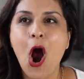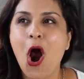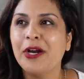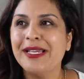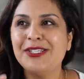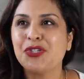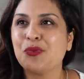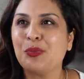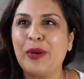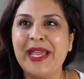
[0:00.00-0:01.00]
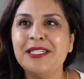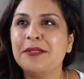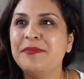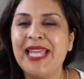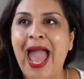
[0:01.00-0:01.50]
are in just
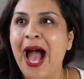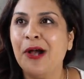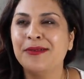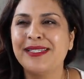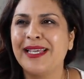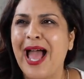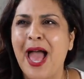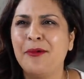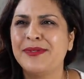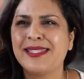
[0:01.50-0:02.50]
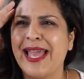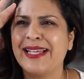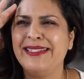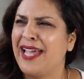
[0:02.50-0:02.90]
random towns that I was like,